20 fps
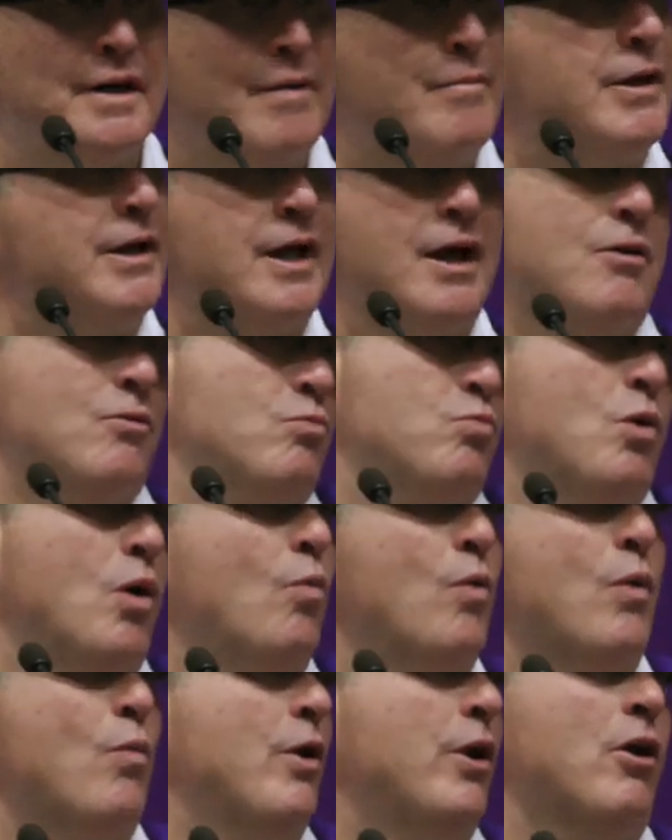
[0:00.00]
I mean, yeah,
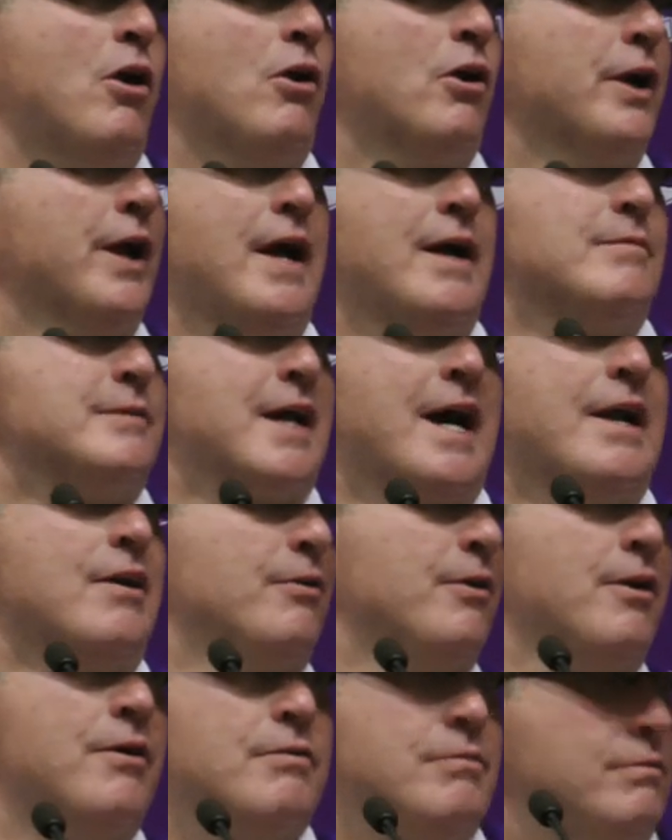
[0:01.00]
will we win all our games? I
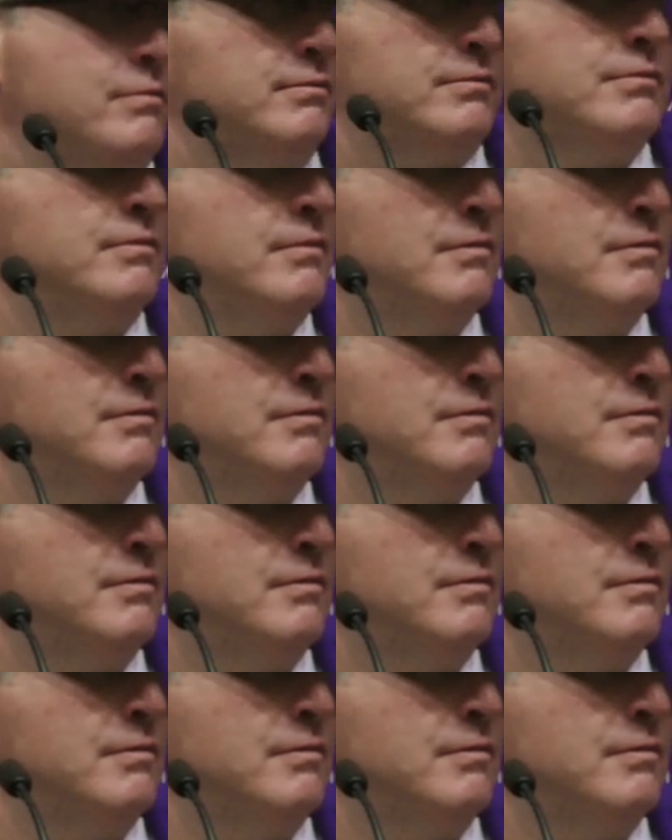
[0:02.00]
don't know.